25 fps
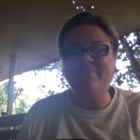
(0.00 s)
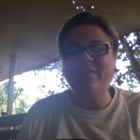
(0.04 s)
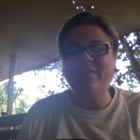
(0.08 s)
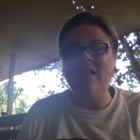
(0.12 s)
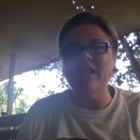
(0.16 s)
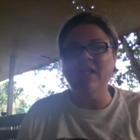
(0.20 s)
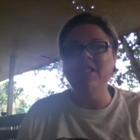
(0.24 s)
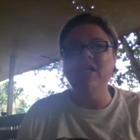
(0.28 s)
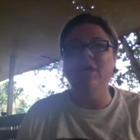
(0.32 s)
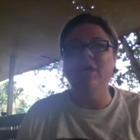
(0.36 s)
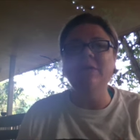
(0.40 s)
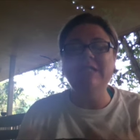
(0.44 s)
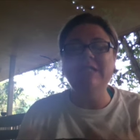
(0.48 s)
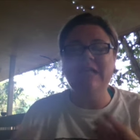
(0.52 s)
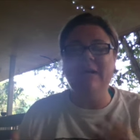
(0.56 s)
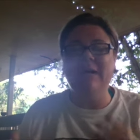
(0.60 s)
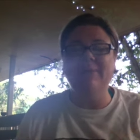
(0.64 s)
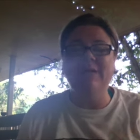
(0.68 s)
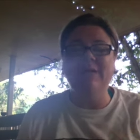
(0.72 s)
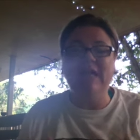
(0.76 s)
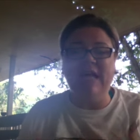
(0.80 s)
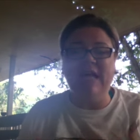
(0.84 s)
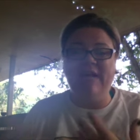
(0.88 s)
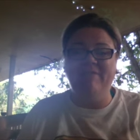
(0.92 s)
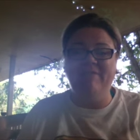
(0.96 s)
So I was able to
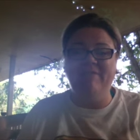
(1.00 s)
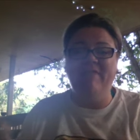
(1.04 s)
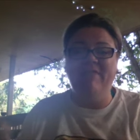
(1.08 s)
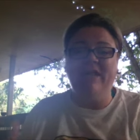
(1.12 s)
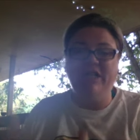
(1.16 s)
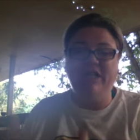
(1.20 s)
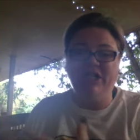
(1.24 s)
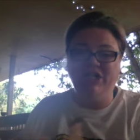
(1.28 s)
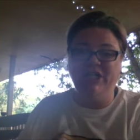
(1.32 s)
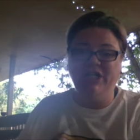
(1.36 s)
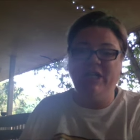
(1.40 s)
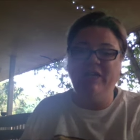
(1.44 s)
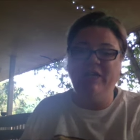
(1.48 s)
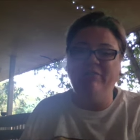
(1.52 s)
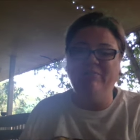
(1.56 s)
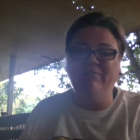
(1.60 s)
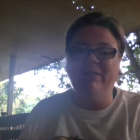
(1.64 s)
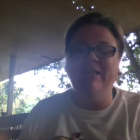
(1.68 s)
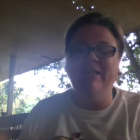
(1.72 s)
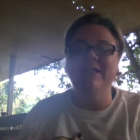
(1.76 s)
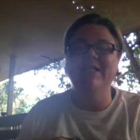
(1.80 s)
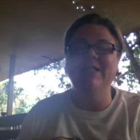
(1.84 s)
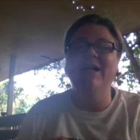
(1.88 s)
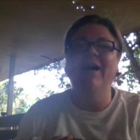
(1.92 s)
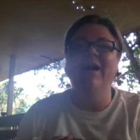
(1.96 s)
have that
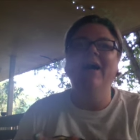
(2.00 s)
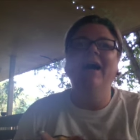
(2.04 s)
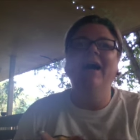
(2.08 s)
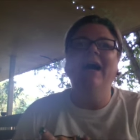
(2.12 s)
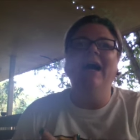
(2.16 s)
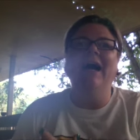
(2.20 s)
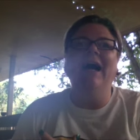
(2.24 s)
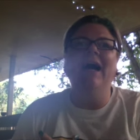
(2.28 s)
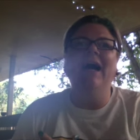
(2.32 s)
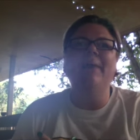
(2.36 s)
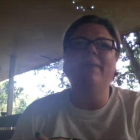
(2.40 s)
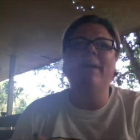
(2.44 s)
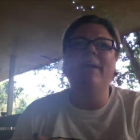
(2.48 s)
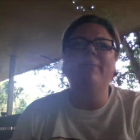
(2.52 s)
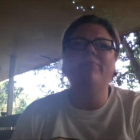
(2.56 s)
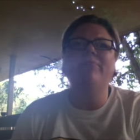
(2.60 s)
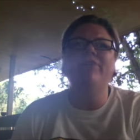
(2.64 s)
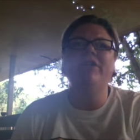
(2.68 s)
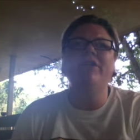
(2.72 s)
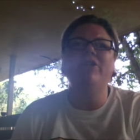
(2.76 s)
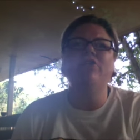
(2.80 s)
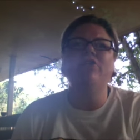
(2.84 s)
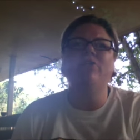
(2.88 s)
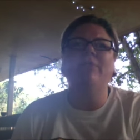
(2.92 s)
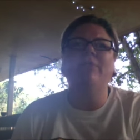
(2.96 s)
achievement. Um, I'm pretty
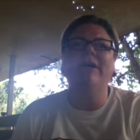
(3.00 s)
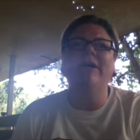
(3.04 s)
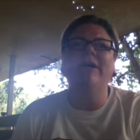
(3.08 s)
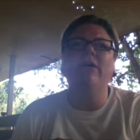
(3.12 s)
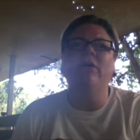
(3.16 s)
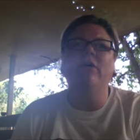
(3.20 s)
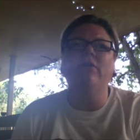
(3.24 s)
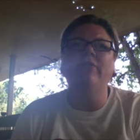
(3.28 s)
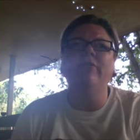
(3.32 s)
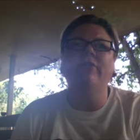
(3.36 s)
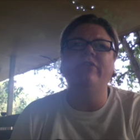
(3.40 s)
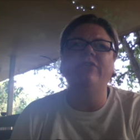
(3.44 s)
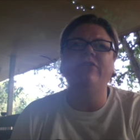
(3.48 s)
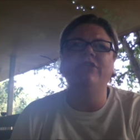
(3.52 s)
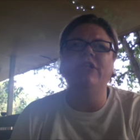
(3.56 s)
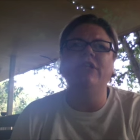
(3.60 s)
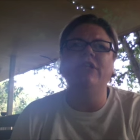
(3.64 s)
sure my goals this